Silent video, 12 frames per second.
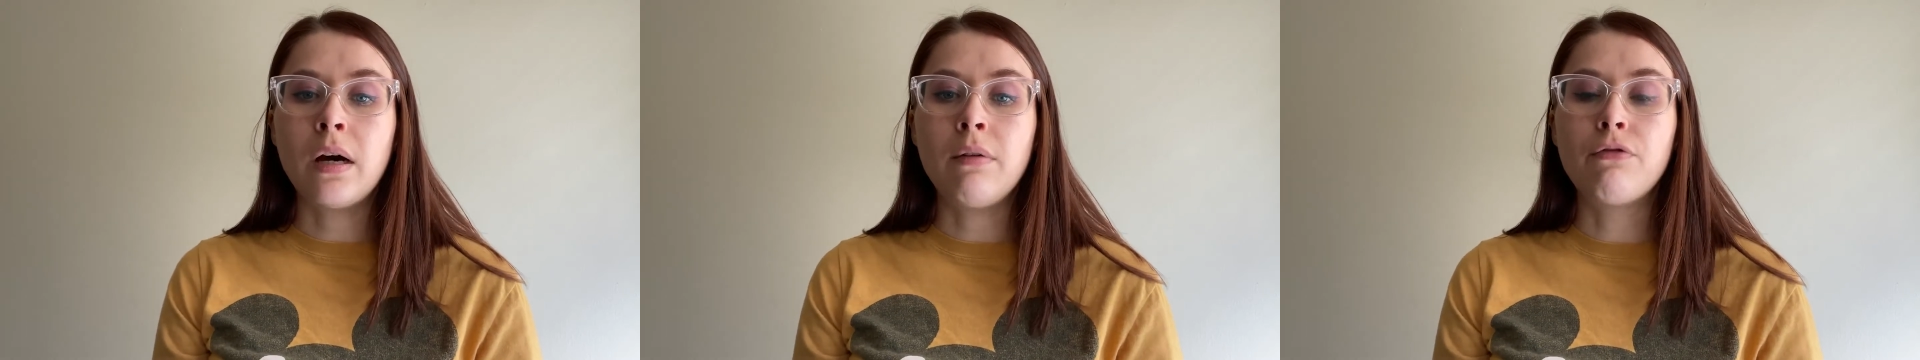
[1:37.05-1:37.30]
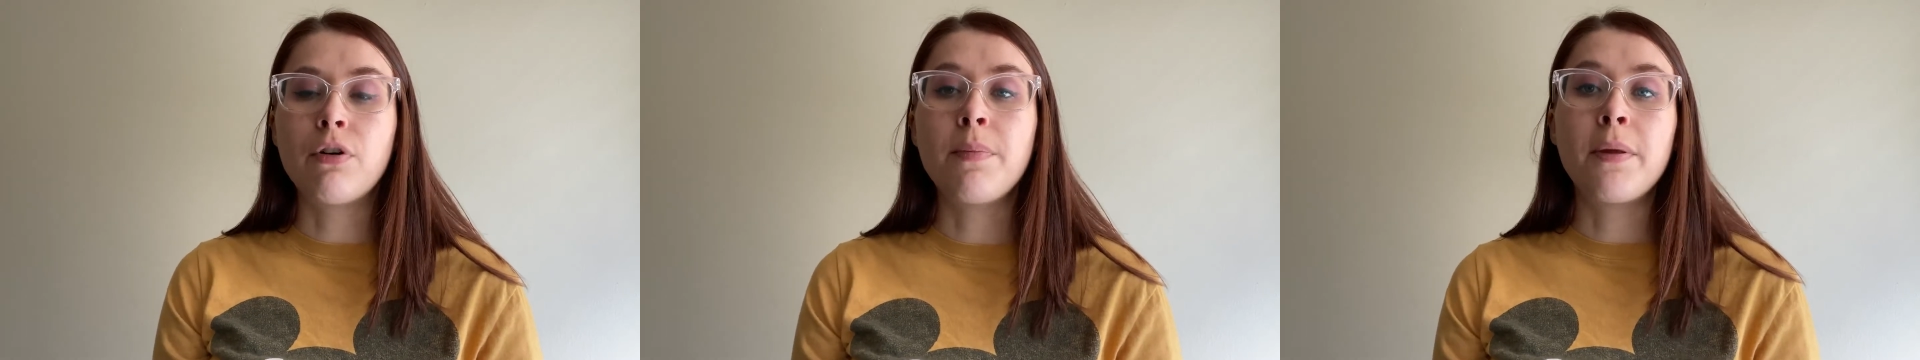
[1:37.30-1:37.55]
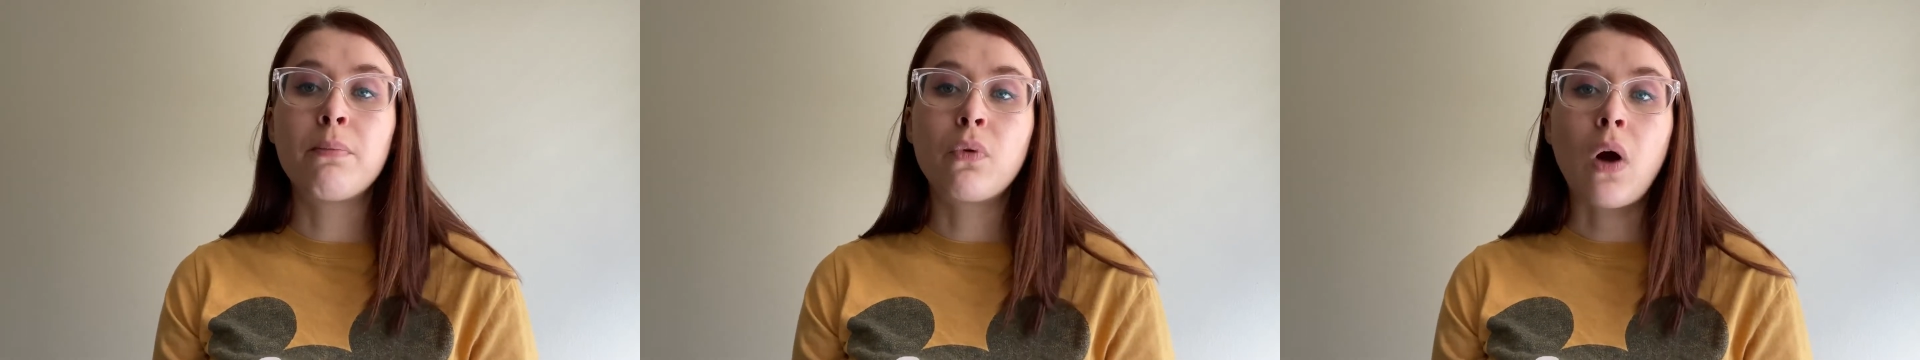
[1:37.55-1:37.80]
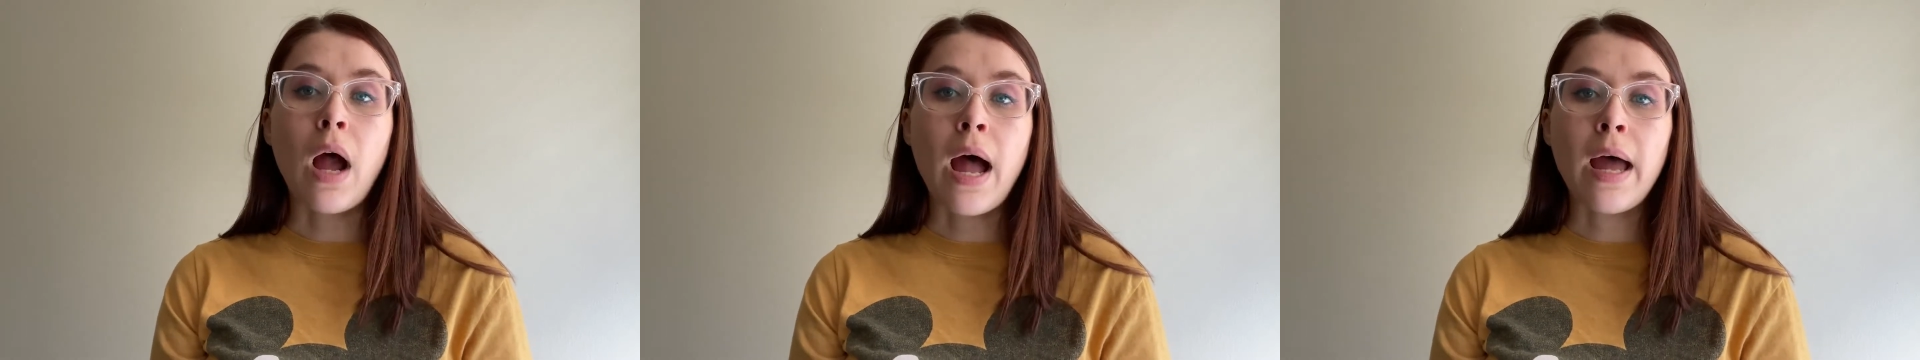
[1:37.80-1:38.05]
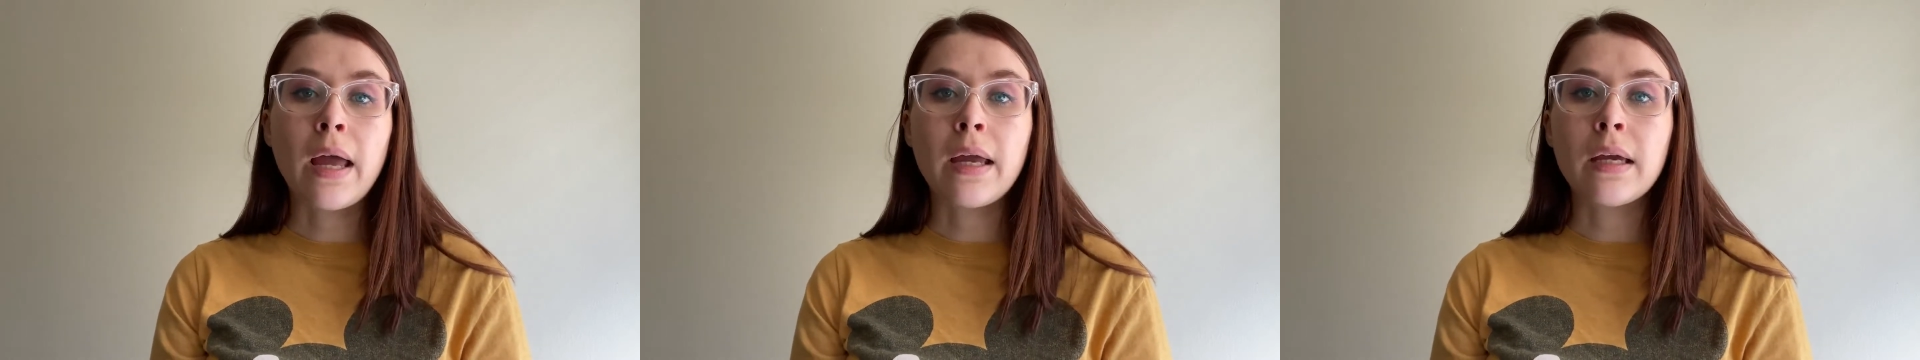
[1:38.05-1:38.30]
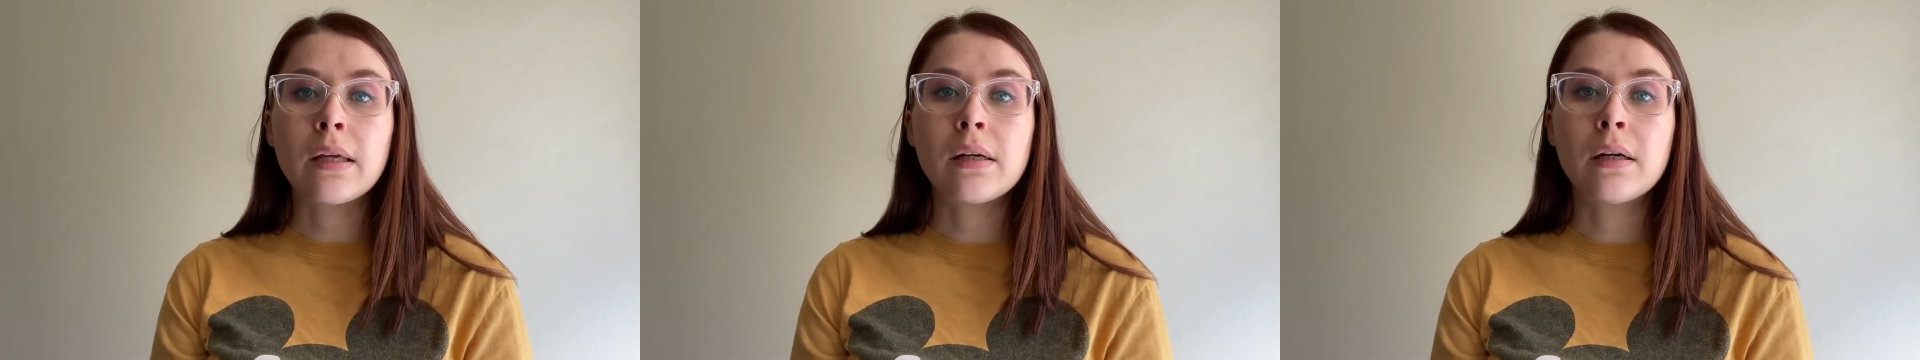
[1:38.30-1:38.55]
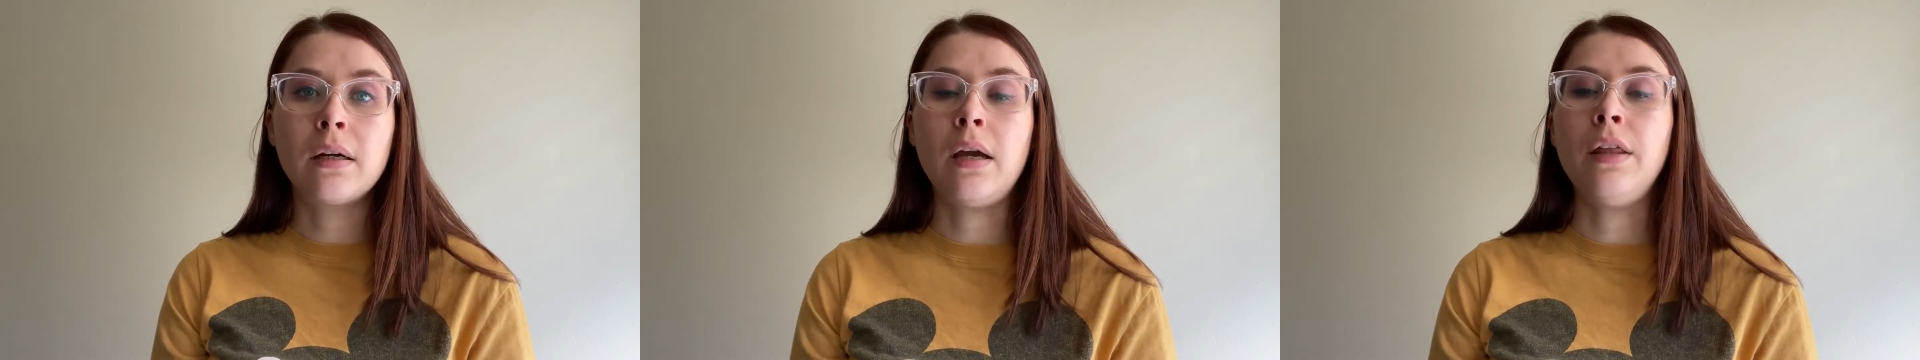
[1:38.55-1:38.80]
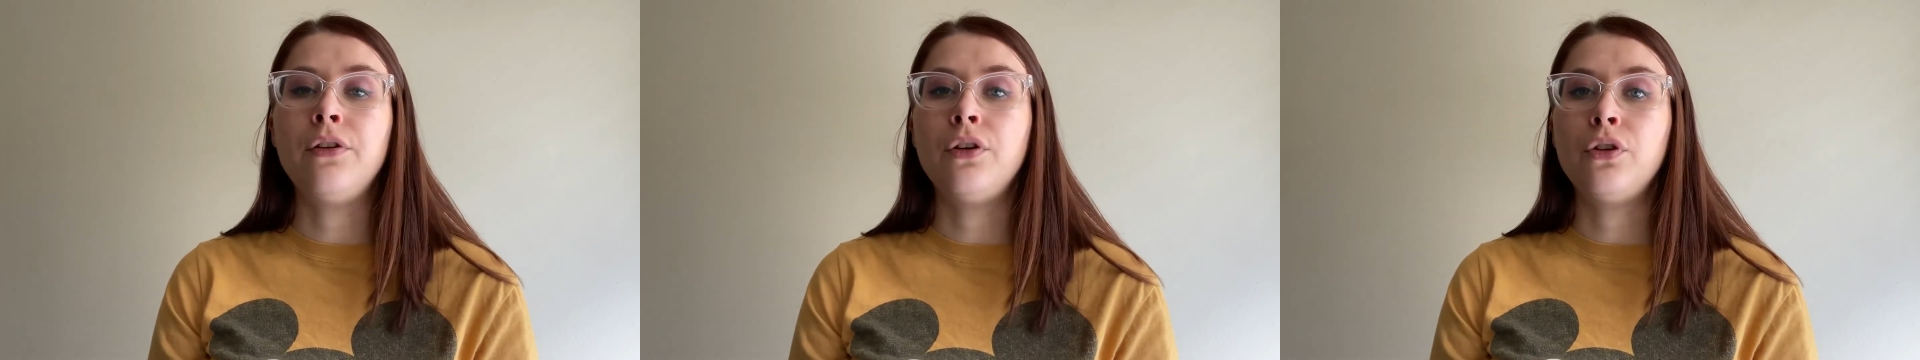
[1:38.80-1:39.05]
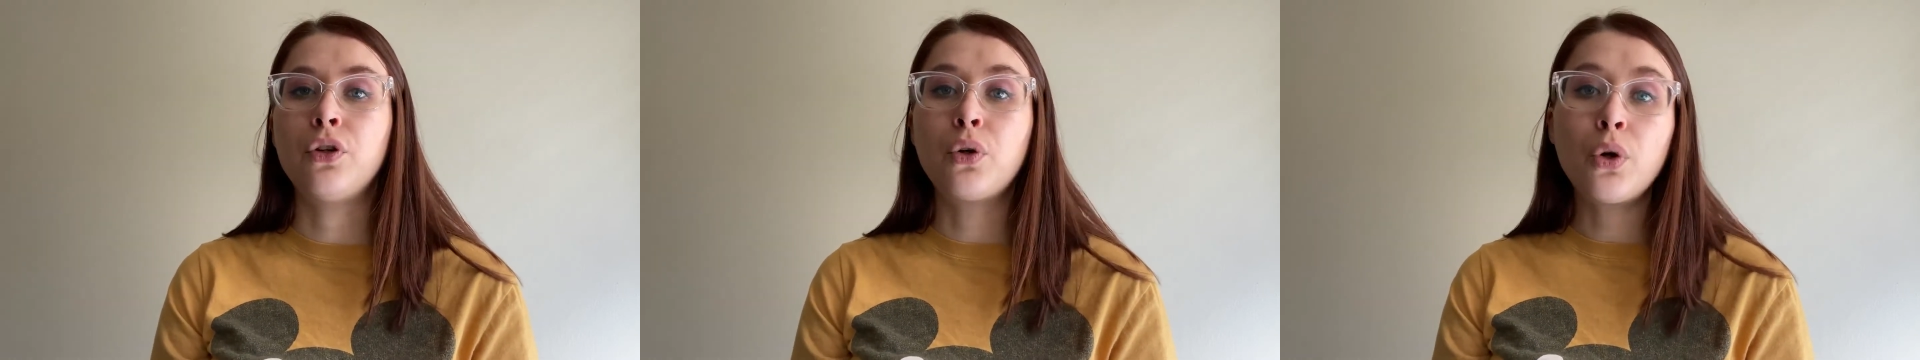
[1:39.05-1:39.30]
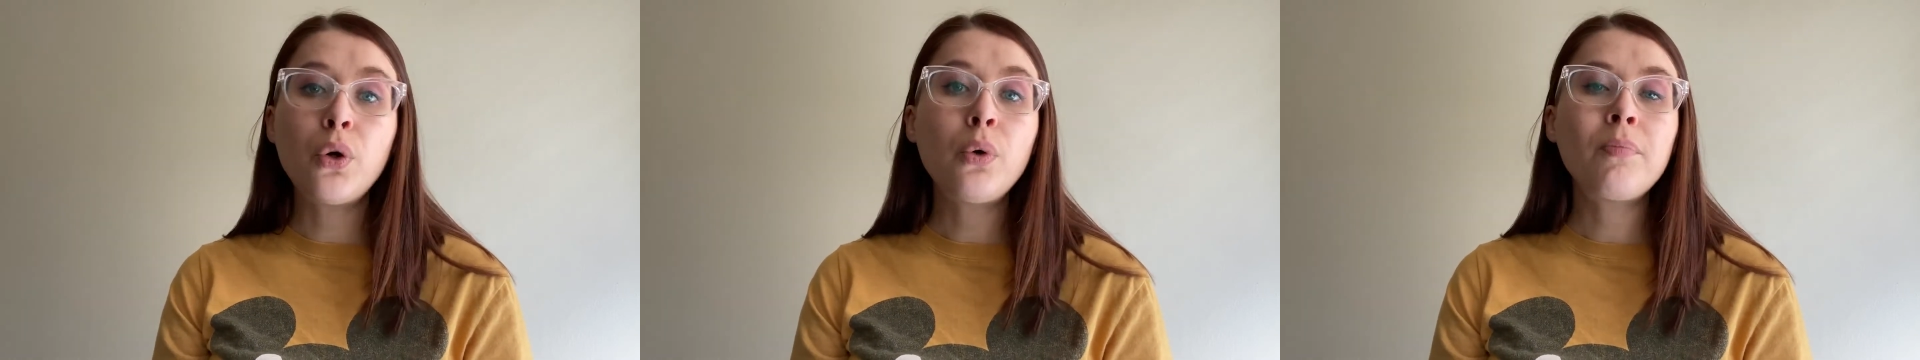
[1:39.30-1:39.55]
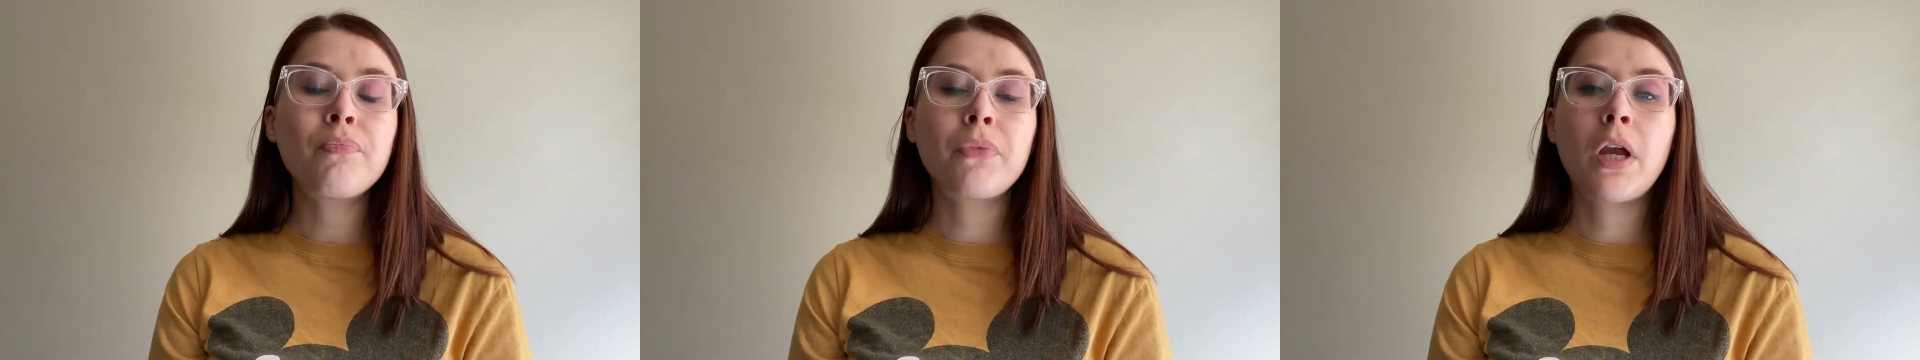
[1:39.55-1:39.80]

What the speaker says: from the bride and then the groom,